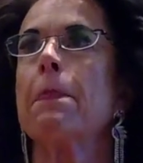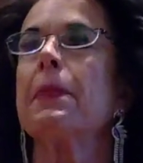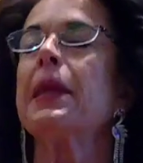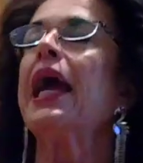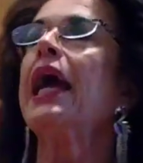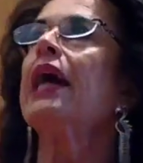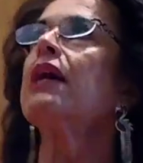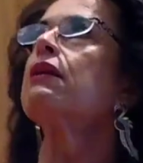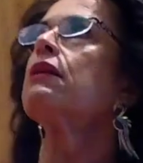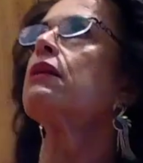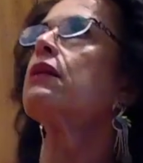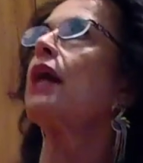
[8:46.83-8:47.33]

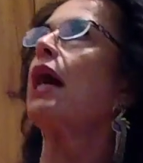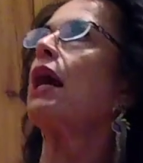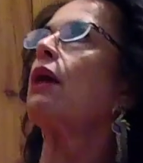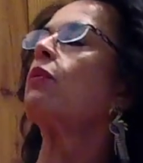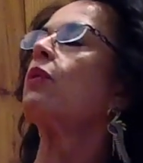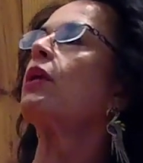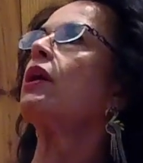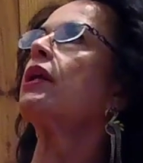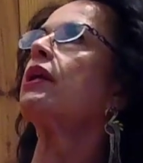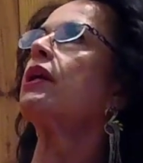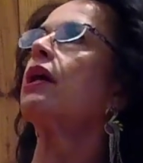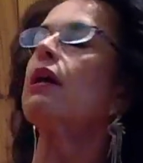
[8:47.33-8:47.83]
Handle
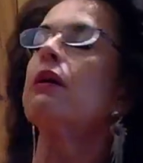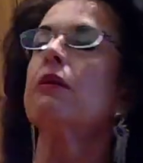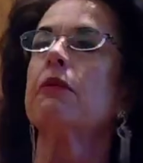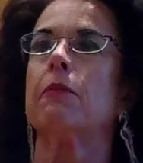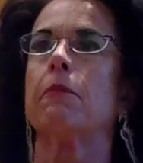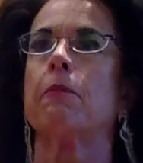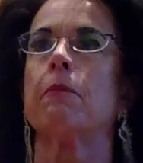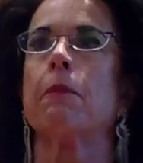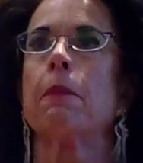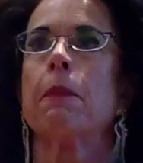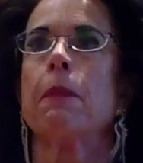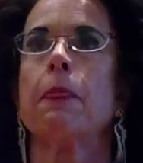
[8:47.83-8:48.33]
that, will you? And
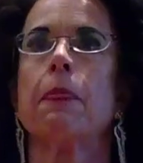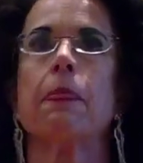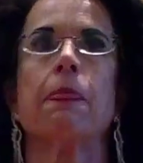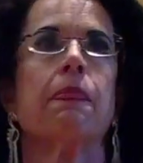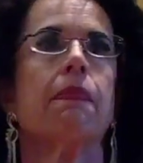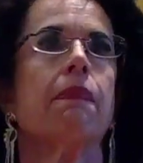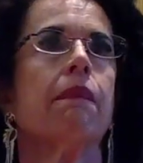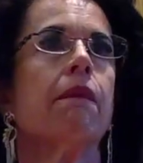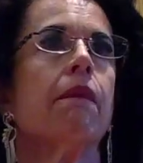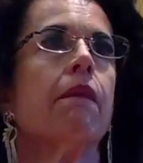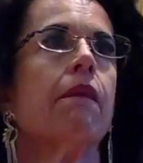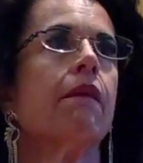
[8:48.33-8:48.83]

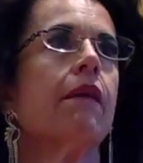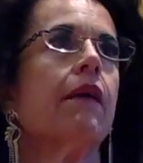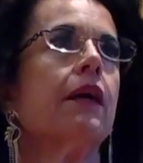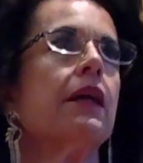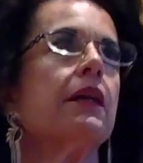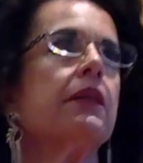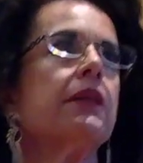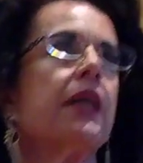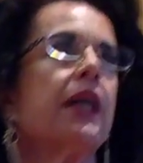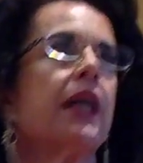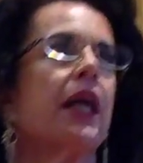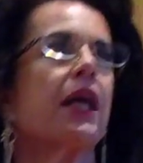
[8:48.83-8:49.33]

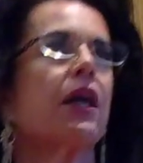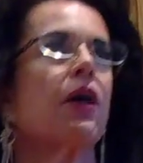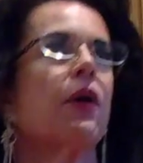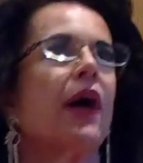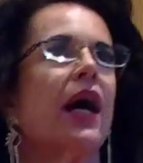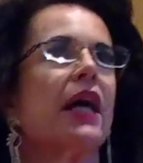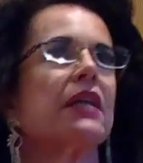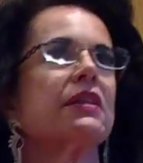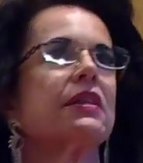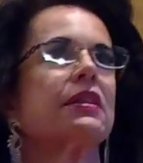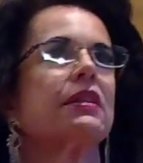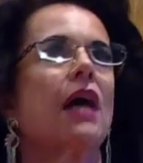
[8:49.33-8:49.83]
then I go
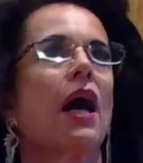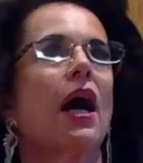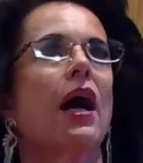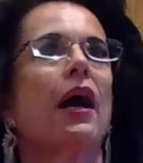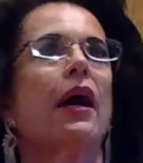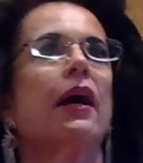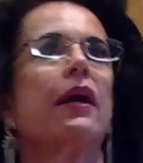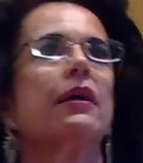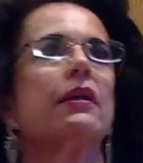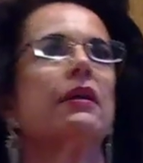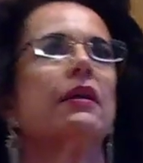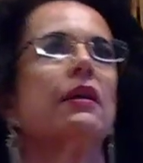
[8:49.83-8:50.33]

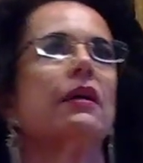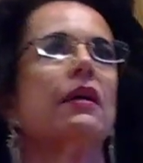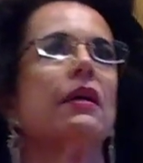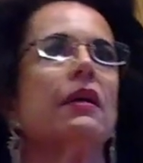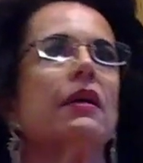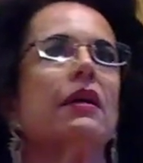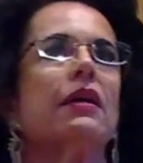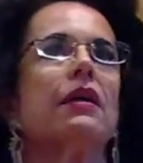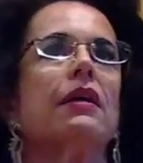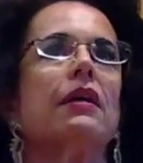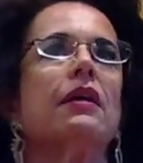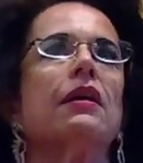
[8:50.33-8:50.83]
outside,
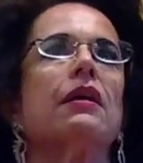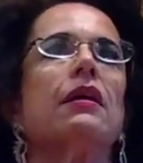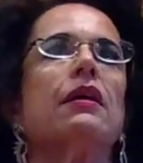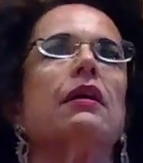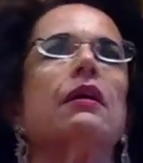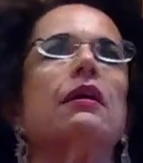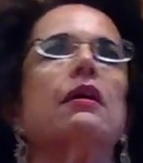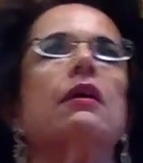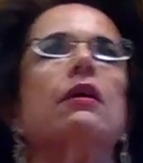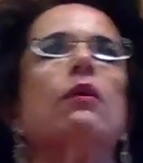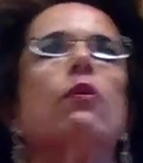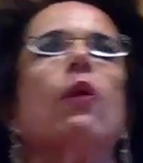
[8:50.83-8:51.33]

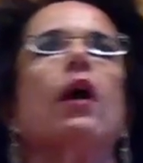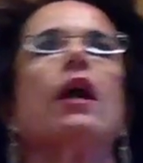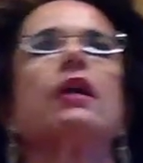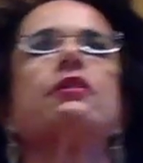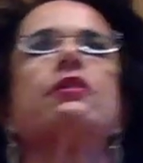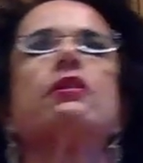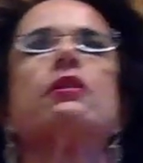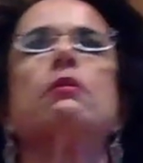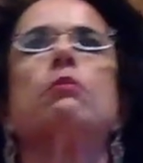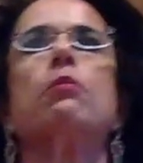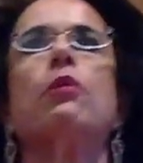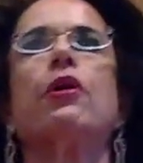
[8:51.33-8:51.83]

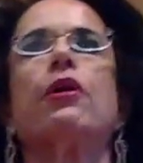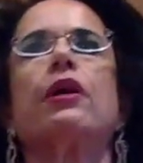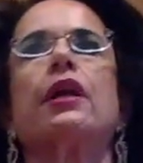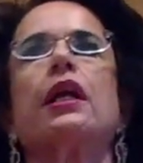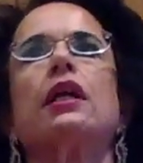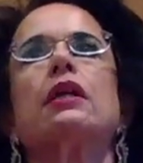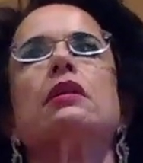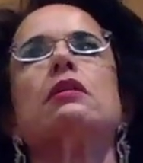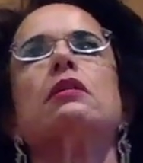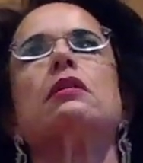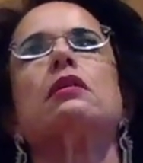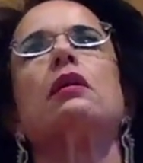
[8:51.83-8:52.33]
watch the
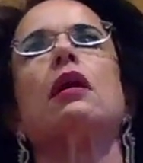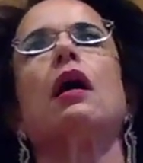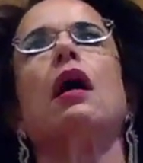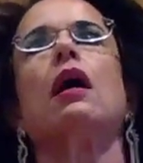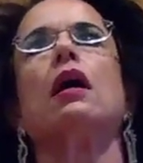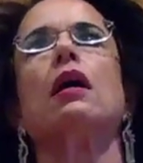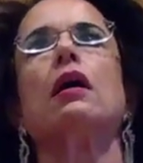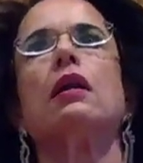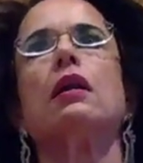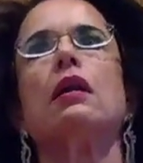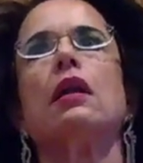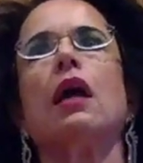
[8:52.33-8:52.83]
morning
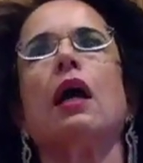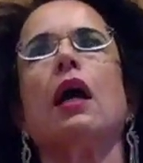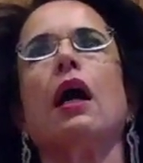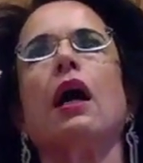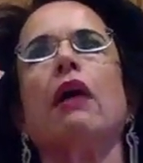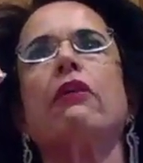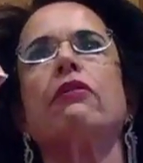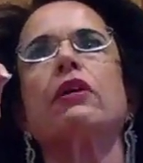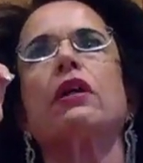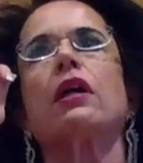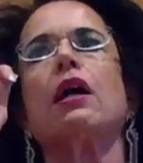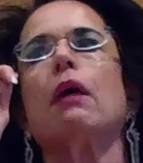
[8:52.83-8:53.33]
sun,
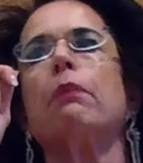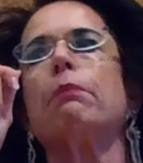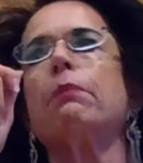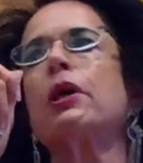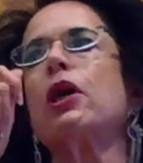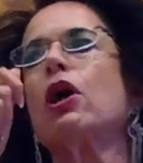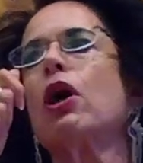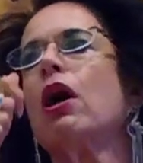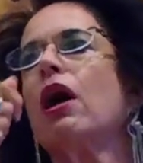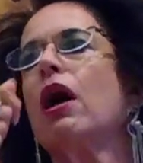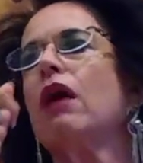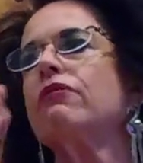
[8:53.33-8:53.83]
have a cup
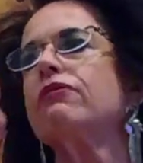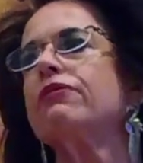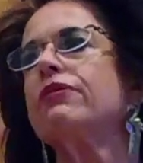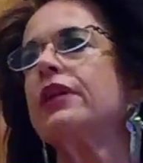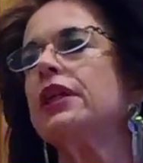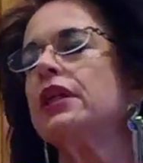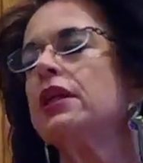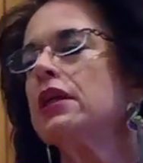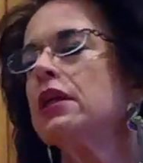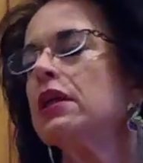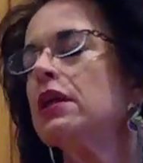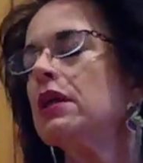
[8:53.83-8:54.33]
of
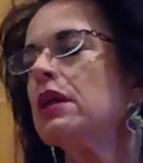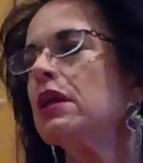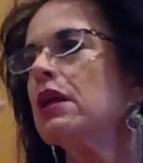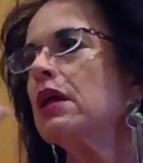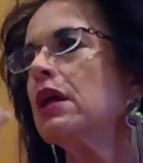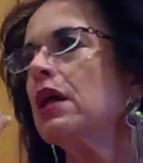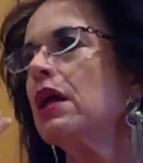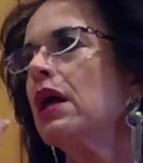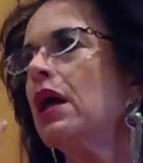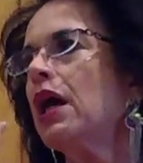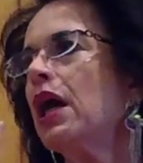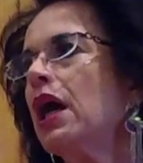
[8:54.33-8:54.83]
coffee,
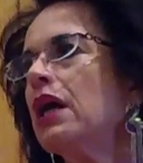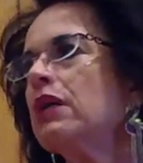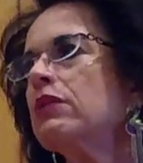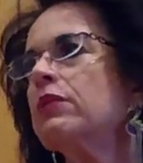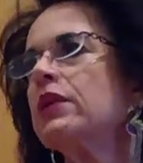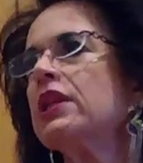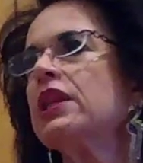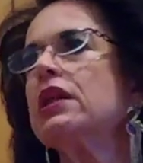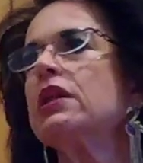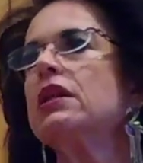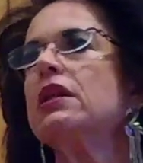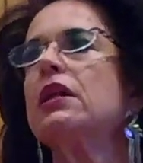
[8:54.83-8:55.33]
and
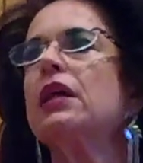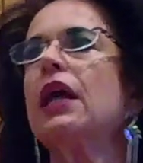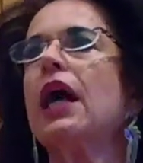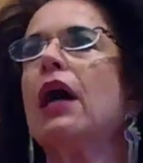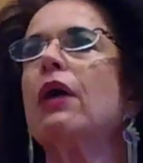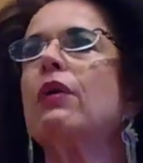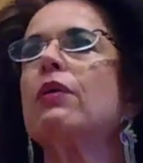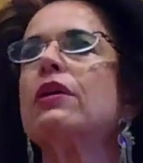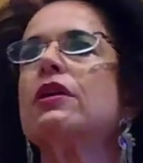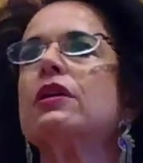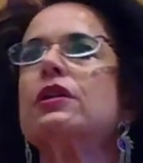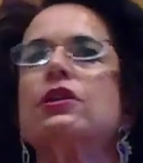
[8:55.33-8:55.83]
within an
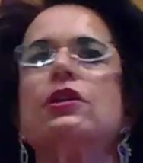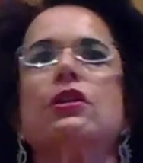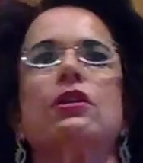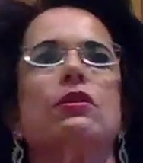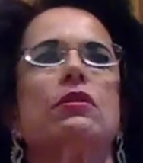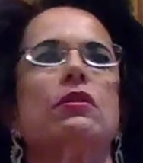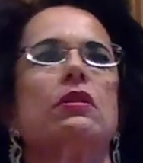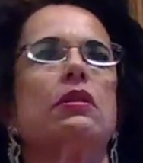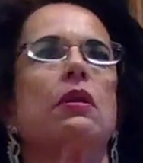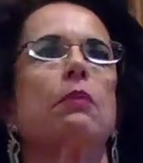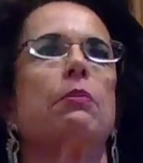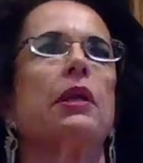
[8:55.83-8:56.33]
hour or
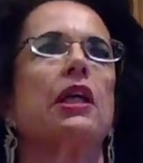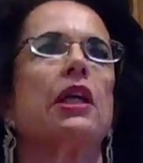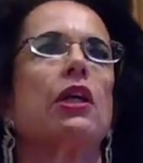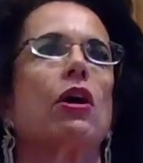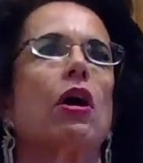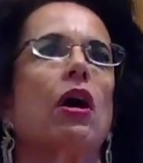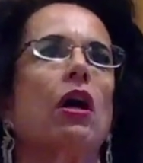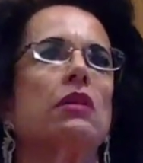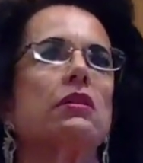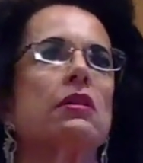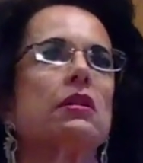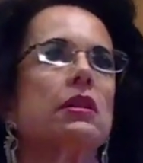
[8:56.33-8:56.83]
two, somebody
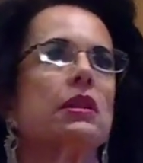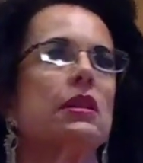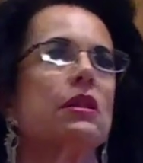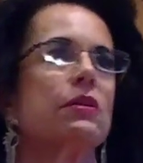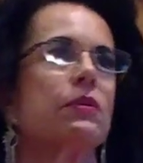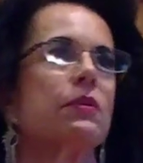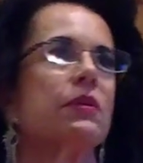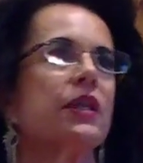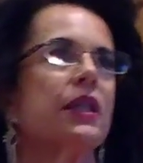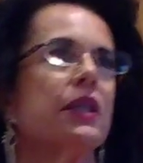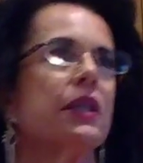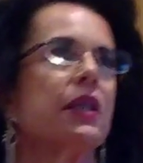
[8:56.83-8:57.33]
calls to get
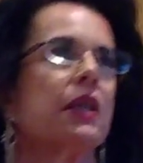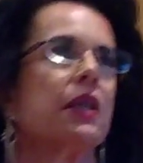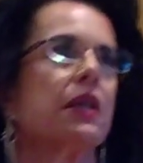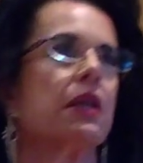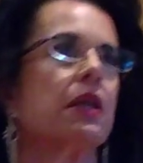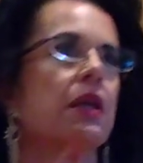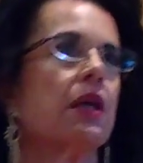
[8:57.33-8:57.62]
a reading.